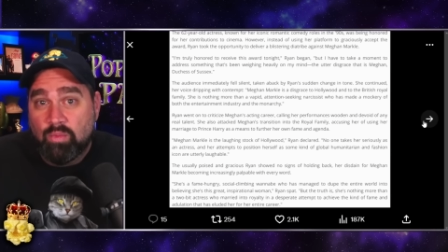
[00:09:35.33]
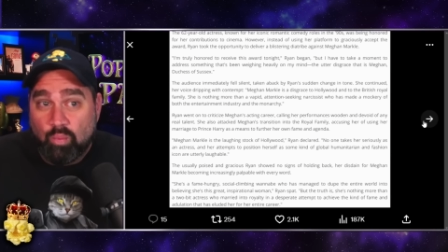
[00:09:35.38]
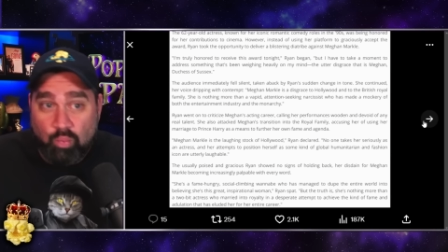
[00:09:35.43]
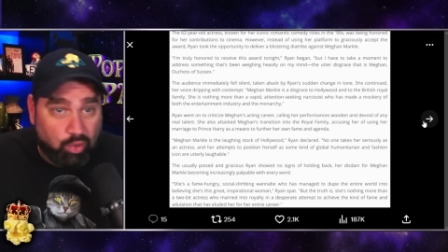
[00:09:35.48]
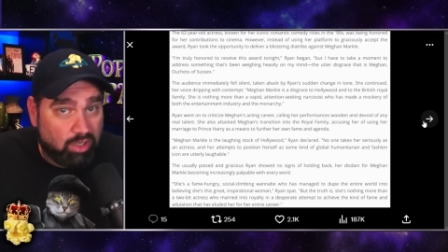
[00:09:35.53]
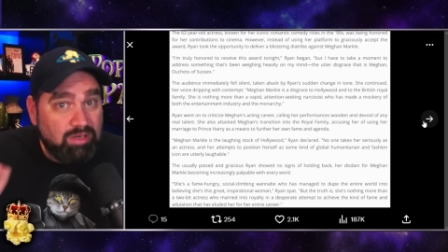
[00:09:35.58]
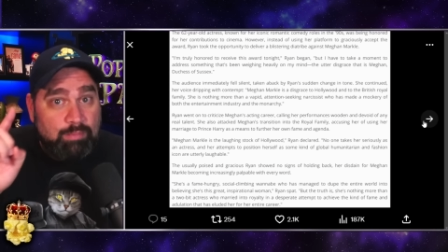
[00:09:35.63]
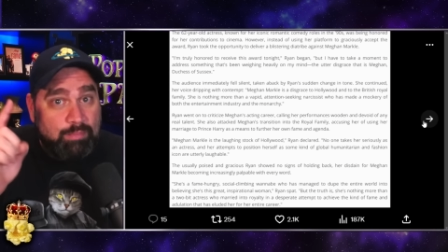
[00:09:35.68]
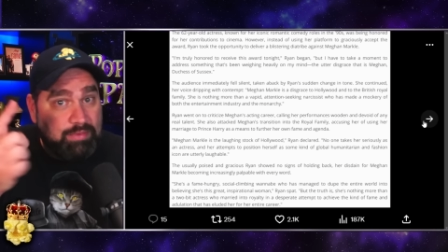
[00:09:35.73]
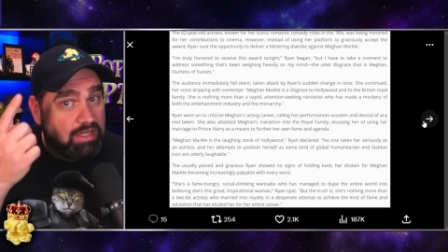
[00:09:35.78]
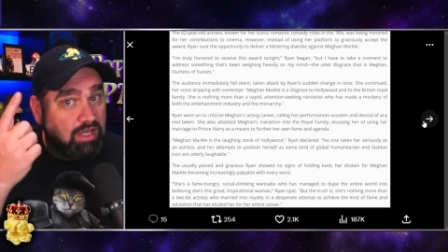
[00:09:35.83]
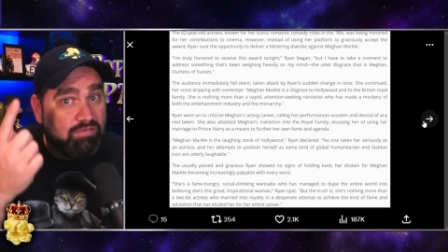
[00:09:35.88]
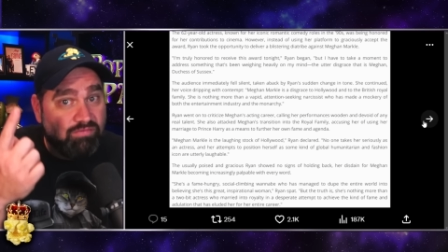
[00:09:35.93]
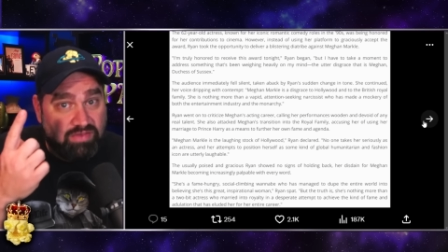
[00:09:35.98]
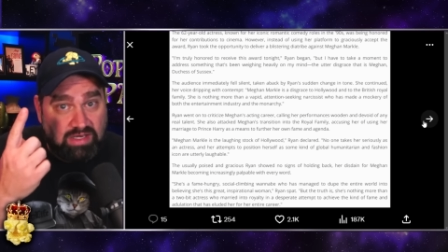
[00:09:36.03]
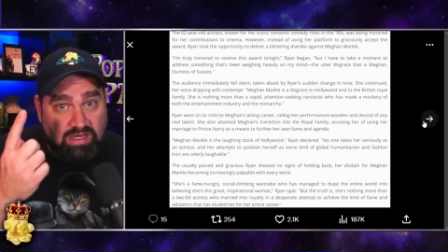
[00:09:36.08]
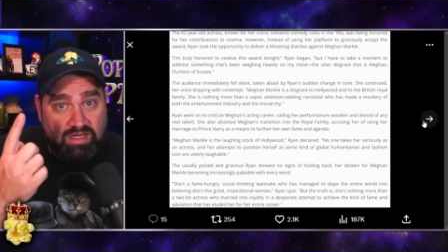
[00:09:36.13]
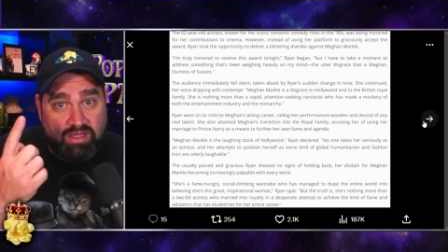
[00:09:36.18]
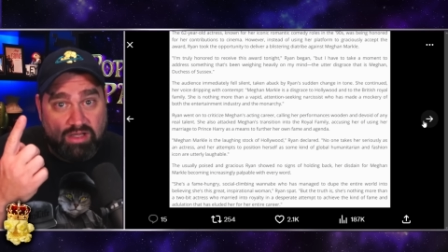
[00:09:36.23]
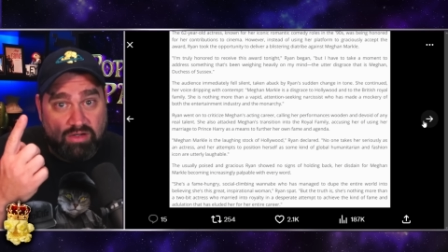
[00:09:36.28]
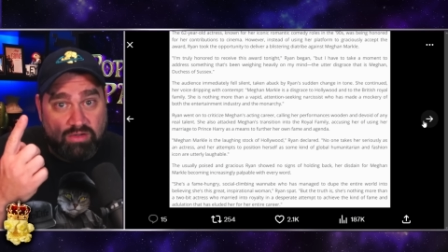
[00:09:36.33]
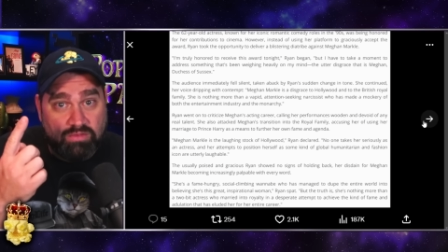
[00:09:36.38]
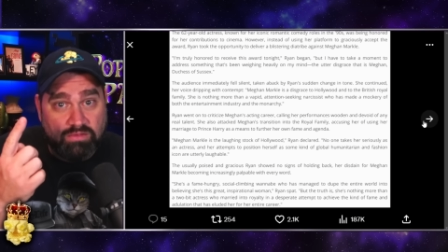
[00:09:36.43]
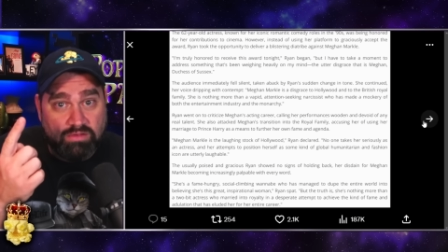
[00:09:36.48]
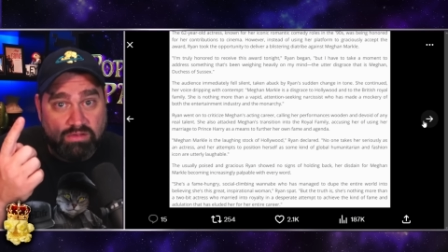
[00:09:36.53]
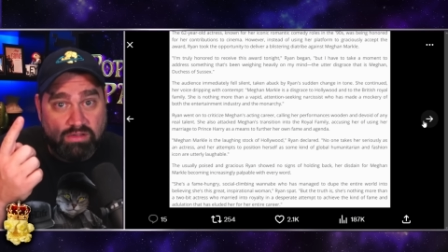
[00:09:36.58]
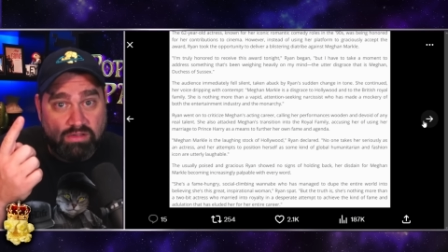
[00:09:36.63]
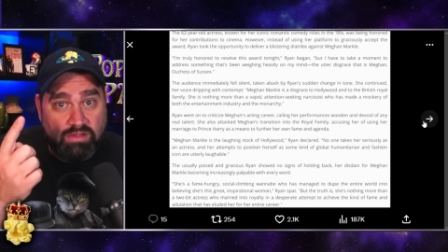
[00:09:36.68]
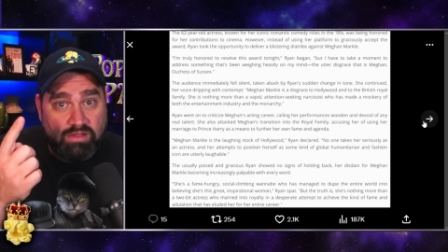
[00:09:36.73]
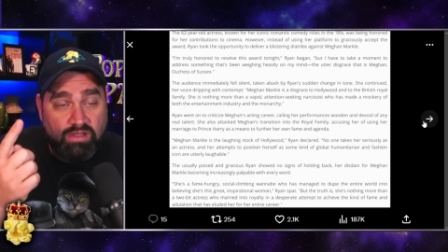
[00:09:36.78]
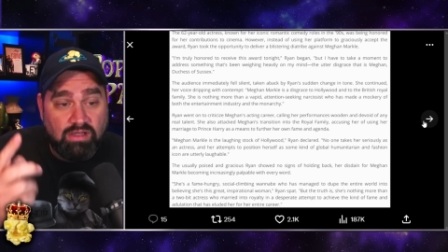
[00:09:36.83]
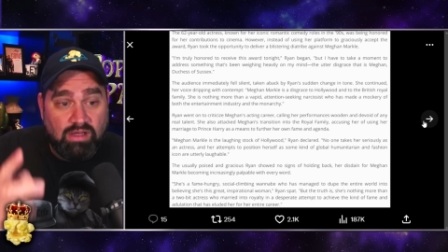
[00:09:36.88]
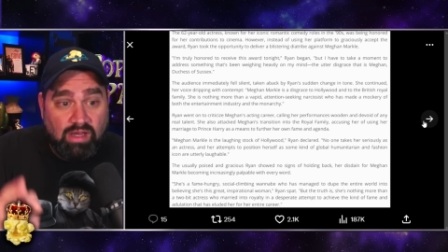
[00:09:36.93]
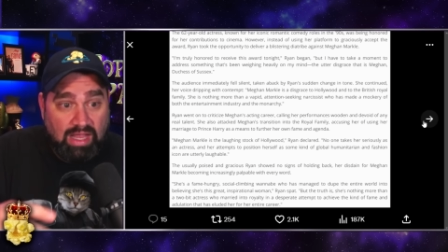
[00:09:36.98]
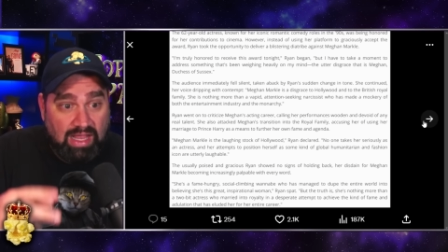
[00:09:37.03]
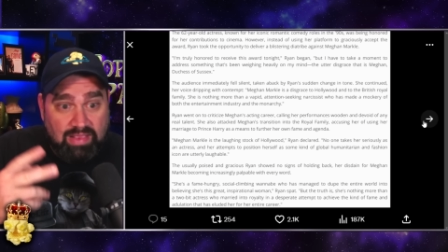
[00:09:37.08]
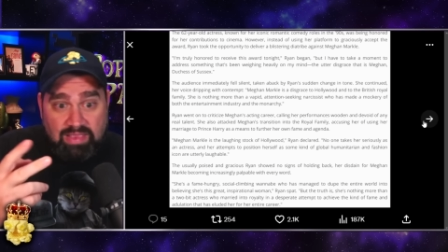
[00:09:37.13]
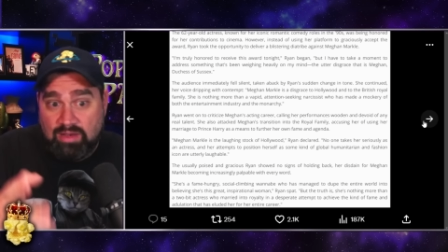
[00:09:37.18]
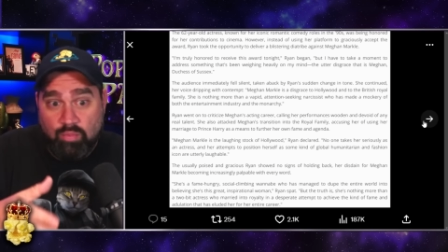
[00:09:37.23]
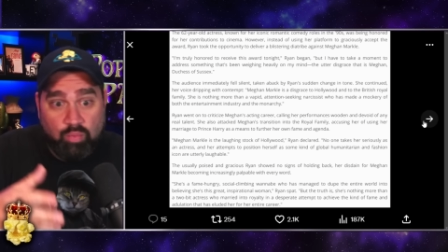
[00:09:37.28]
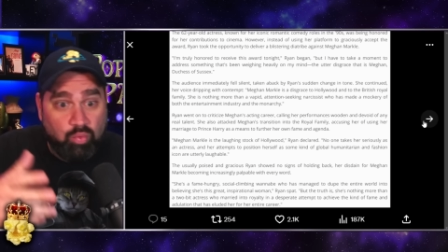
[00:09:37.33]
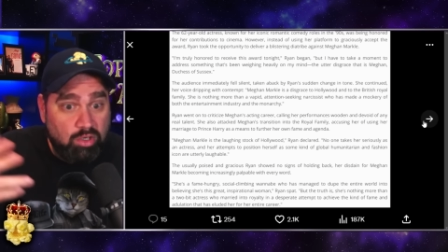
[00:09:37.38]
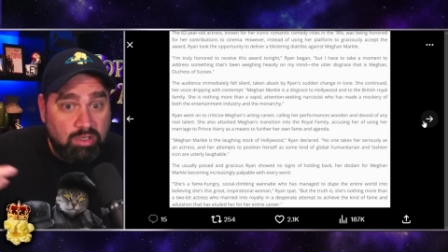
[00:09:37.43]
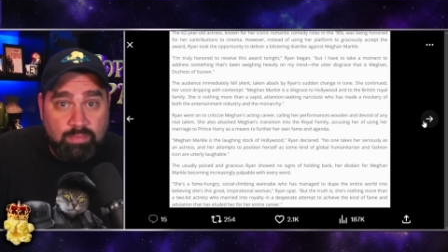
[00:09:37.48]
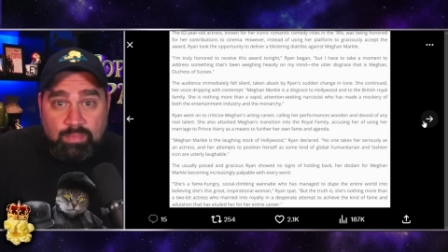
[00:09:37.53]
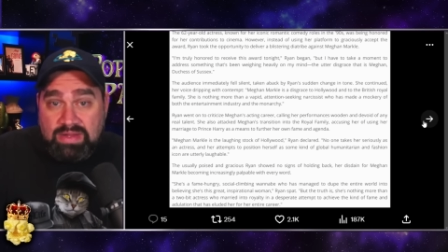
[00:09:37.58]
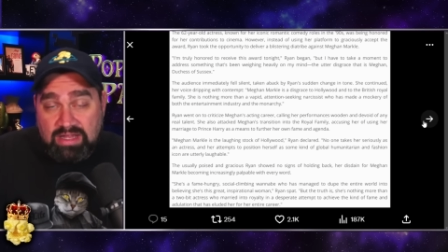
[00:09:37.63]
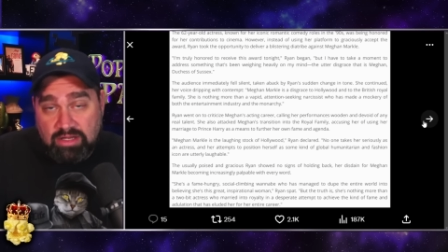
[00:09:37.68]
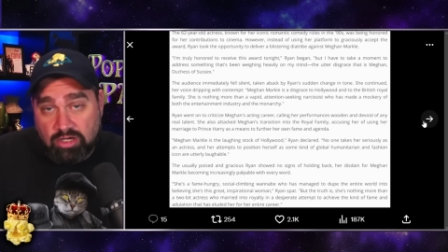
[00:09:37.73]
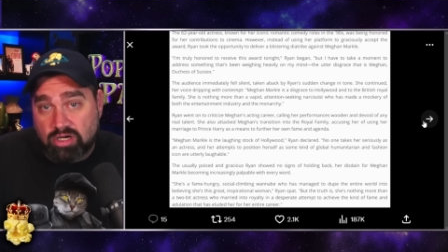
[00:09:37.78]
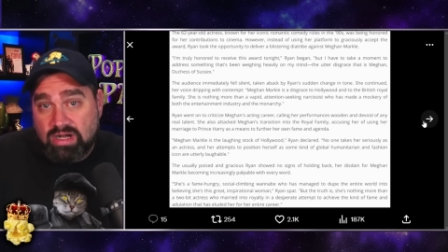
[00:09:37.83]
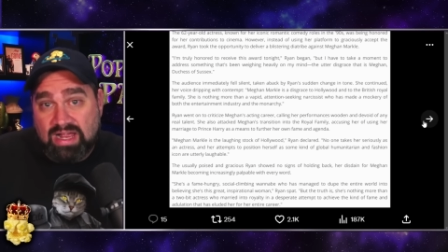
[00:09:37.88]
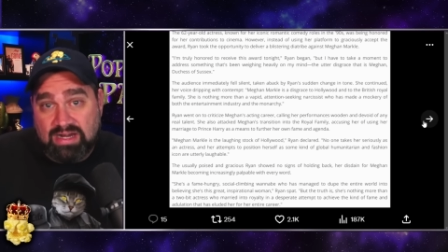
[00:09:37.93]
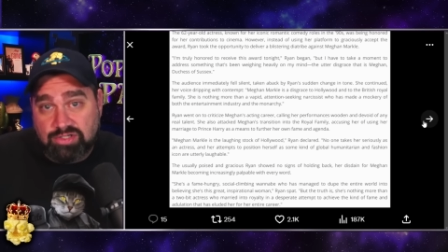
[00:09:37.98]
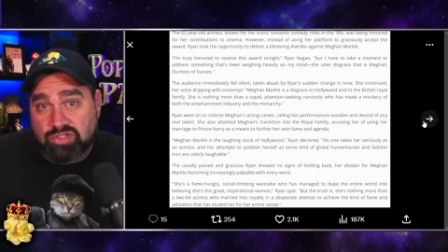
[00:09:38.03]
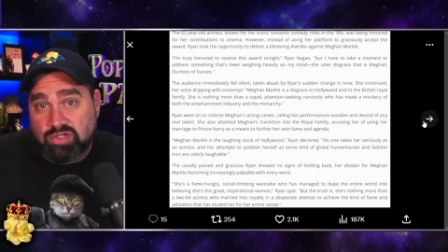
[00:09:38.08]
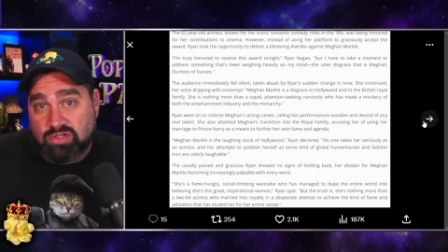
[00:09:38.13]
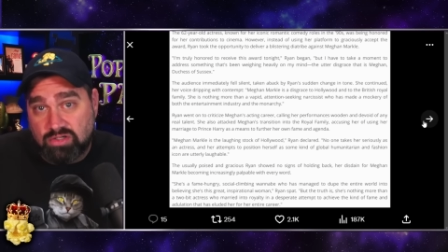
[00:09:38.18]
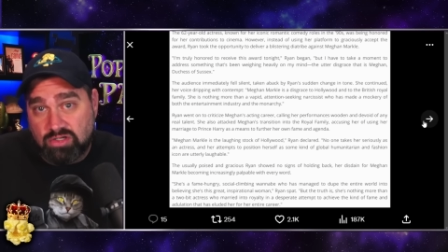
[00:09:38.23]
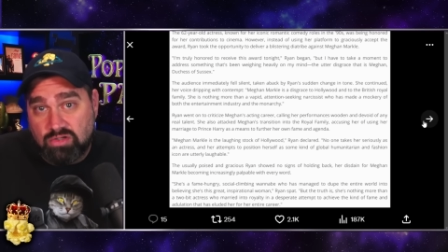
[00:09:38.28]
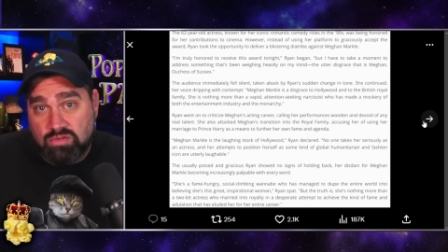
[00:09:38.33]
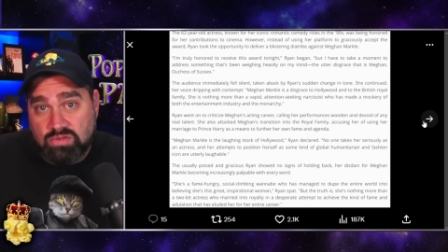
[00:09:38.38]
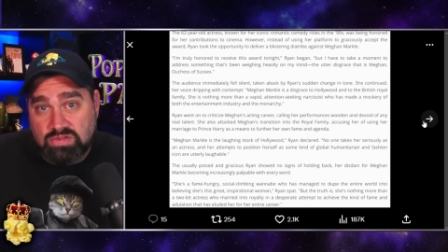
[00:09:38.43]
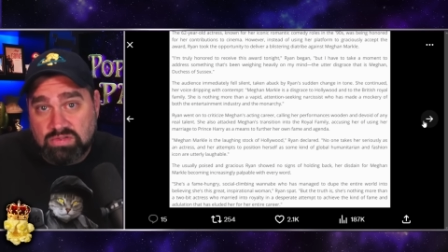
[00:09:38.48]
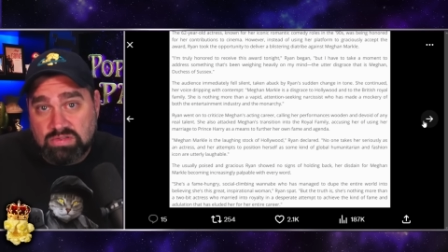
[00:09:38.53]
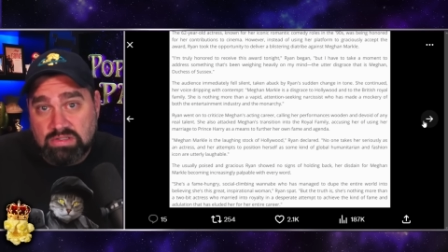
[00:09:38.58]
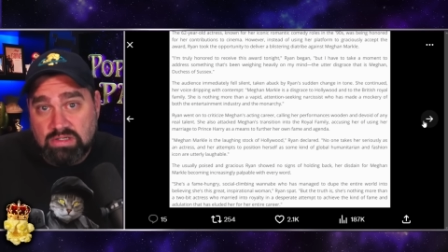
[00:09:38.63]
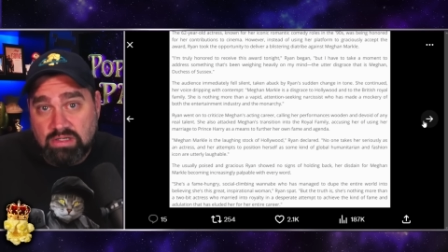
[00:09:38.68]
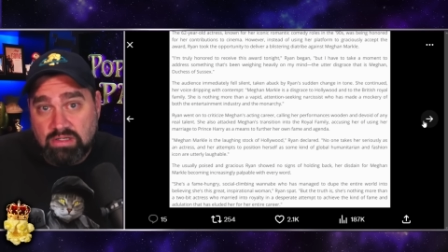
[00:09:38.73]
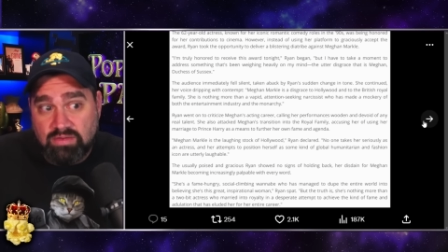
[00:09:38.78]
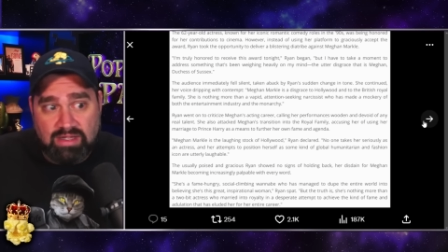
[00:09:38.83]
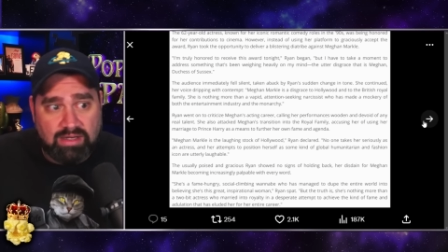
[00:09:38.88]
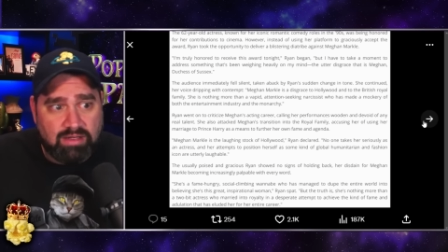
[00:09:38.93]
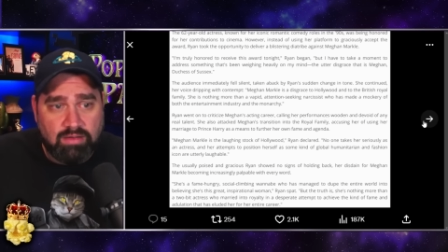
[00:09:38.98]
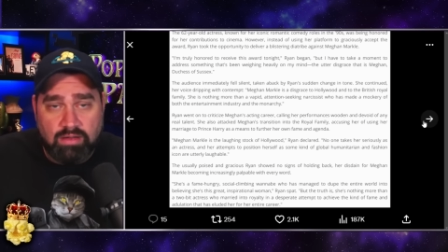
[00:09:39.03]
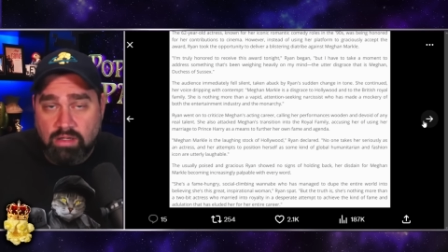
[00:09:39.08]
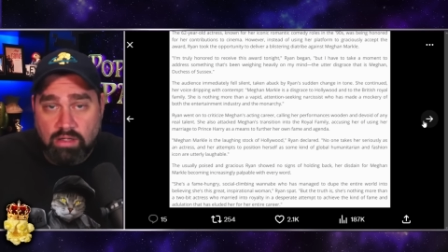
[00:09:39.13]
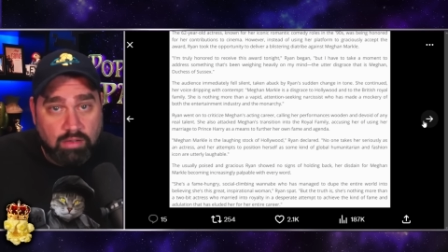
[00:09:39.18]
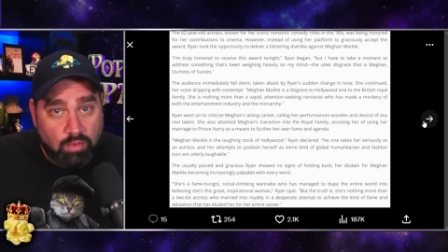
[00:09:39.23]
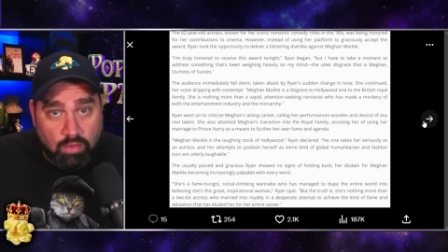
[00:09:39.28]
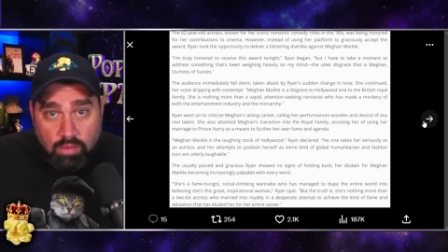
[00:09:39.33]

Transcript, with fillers: wouldn't be on video and then wouldn't be international news that